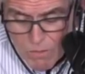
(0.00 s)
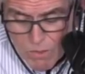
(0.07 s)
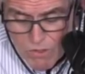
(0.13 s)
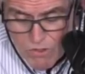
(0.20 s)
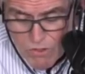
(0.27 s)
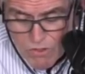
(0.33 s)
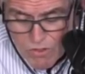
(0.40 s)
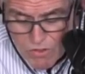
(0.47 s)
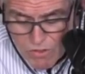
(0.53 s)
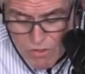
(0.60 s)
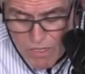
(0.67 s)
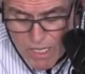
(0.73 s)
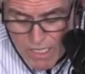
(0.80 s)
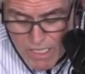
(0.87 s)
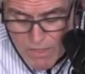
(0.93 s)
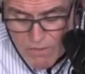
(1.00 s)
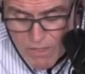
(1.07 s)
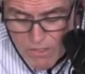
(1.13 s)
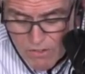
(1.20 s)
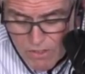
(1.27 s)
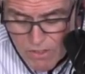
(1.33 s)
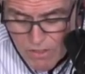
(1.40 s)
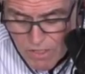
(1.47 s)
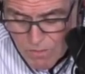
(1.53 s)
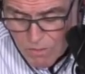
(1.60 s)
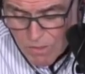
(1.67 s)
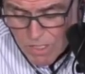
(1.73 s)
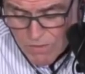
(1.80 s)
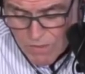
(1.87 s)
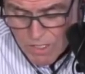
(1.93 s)
was had conviction. He
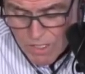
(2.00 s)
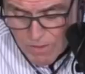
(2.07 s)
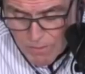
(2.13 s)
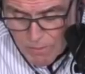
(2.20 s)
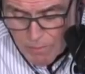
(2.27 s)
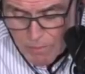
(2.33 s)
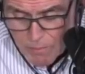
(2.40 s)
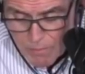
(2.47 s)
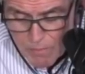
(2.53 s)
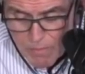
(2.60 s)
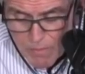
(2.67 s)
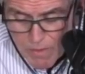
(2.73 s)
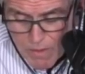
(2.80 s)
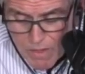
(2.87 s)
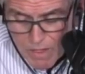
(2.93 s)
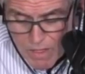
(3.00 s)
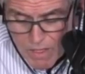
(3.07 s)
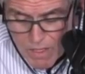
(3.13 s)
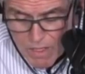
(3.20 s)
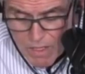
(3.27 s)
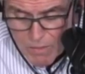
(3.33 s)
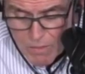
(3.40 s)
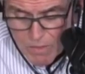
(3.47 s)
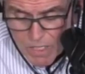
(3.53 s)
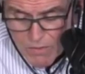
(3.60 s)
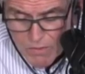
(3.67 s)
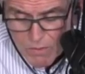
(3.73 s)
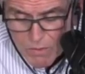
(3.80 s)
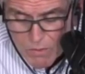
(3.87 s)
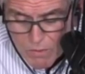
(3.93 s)
believed in it. Uh, he
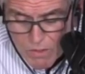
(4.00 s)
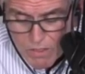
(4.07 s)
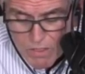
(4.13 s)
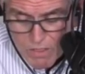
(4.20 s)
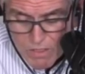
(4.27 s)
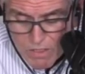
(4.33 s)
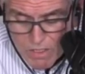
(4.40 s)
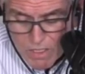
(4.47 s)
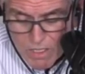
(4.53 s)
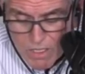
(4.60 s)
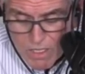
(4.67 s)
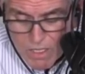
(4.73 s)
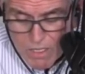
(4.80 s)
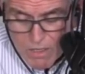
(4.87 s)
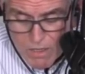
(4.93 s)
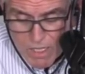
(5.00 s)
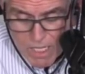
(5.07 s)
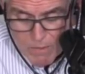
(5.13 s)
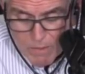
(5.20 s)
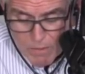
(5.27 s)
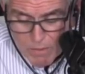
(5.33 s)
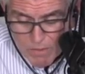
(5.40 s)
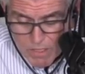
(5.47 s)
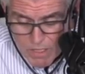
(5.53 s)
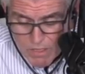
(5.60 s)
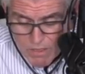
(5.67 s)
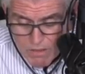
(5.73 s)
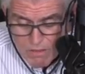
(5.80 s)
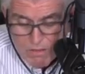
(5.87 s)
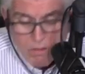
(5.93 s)
believed it would work, a lot of people
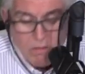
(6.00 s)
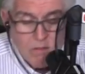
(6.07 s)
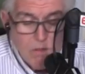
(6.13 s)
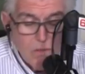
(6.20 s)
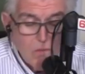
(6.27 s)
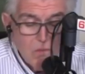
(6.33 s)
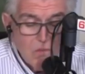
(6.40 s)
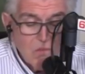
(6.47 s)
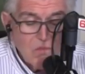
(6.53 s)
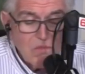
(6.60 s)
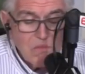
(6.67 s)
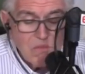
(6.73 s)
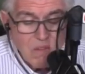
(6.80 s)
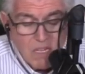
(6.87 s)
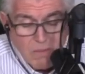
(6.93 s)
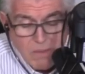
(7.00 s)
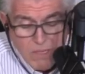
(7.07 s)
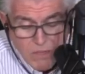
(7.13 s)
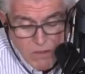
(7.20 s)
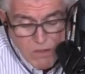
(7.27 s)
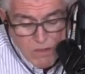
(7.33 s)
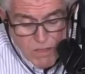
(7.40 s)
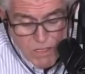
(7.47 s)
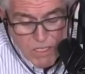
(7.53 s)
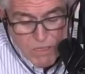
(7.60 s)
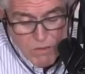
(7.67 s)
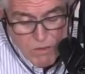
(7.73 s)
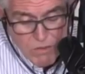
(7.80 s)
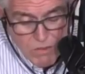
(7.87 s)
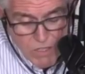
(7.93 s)
didn't. I mean, early
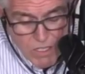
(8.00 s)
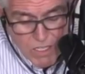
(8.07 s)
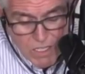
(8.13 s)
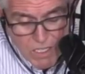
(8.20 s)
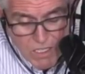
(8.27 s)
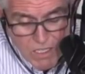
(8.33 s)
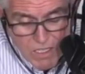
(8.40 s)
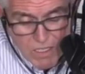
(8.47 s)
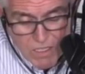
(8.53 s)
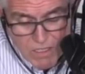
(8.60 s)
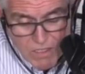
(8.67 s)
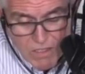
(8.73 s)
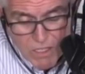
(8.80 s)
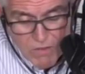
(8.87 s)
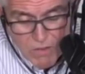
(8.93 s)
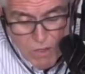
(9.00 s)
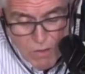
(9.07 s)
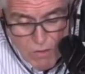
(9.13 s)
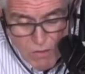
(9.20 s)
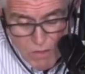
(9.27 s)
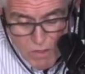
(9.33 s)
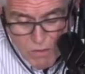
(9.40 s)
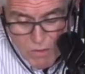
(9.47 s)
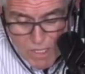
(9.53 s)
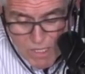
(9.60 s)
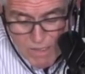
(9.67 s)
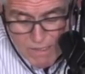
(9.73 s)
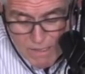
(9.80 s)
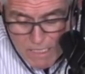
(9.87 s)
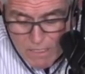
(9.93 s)
on, it was a uh, tough go for a little
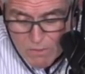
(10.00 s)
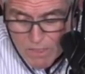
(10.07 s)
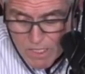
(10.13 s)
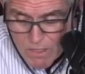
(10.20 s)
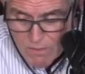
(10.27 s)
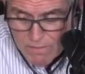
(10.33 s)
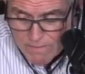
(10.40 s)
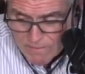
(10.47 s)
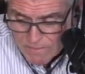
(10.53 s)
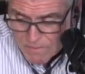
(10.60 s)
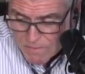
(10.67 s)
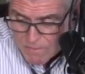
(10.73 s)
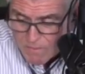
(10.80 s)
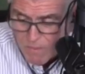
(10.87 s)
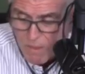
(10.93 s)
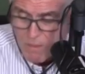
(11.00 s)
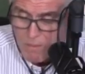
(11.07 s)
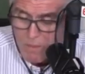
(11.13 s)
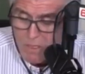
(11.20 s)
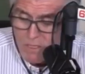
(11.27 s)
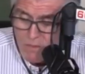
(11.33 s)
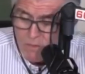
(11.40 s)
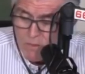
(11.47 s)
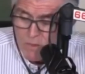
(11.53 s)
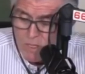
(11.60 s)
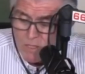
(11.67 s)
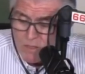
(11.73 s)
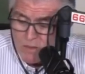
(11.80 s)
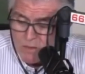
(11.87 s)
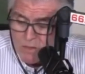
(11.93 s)
while, as we know. But
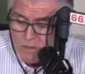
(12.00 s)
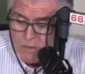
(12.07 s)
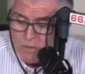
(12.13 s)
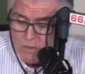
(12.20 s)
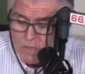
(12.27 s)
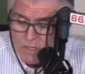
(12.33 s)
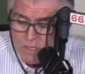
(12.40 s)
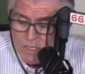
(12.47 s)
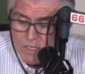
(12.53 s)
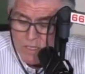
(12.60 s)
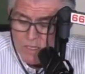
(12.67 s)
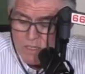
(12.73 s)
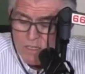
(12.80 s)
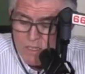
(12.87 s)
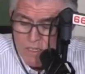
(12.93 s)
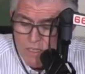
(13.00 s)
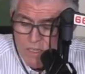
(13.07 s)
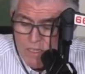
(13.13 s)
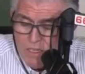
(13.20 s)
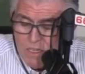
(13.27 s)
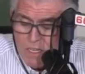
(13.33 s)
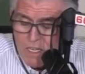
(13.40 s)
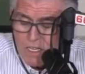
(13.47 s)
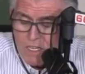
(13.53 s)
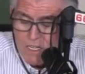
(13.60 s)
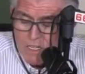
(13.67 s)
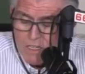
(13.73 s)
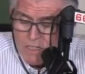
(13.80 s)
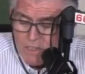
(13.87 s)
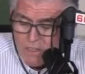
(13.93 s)
we all know what the
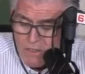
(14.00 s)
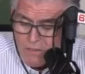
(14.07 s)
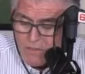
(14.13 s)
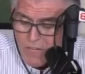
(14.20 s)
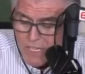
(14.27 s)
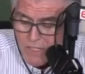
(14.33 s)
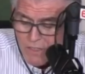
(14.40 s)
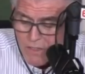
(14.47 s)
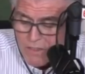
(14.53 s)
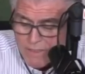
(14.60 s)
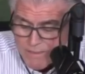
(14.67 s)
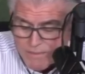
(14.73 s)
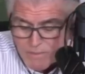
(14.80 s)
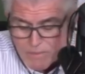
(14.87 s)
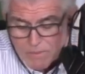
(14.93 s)
uh, final